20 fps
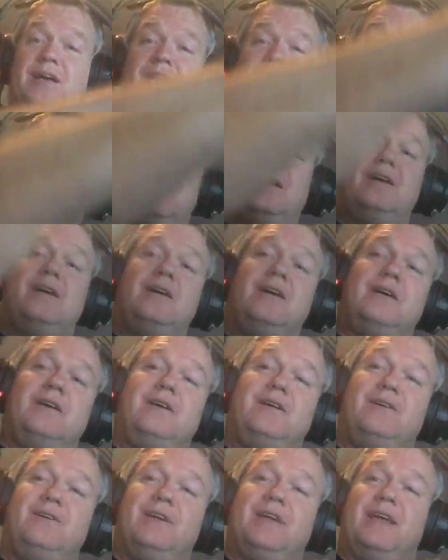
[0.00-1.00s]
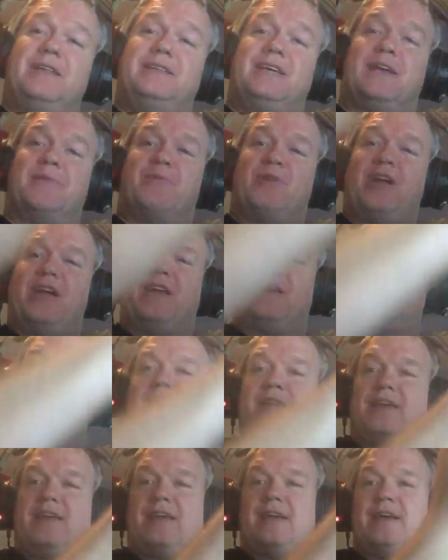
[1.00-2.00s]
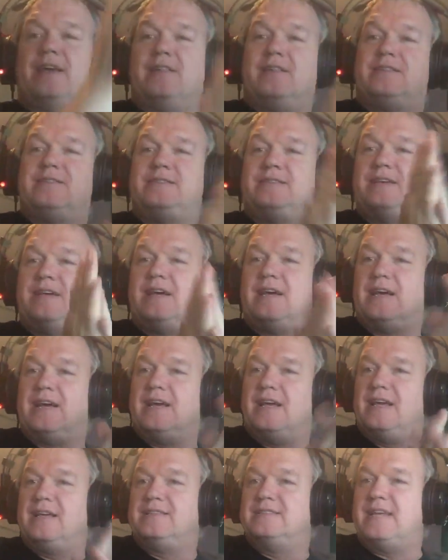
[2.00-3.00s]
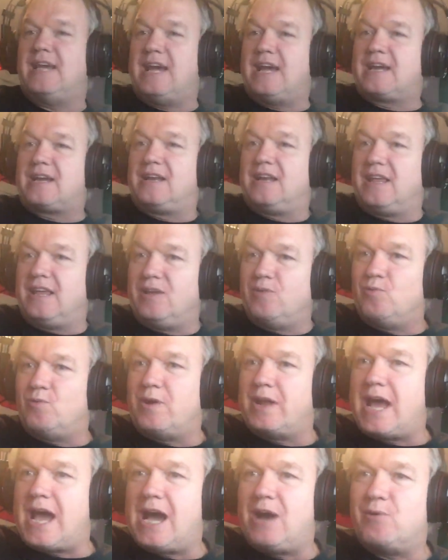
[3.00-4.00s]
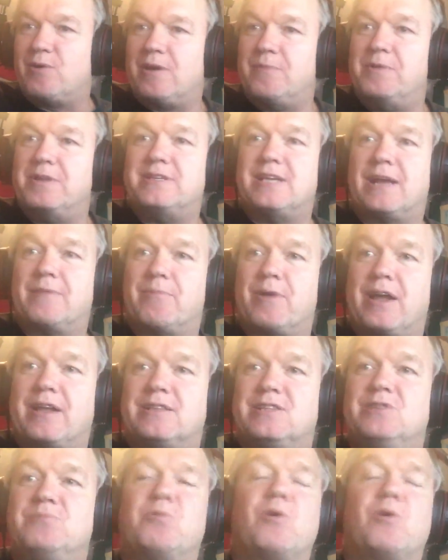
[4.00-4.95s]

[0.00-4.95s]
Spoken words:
Oh, I gotta take a break. I think it's exactly 1 hour. I'm gonna take a break.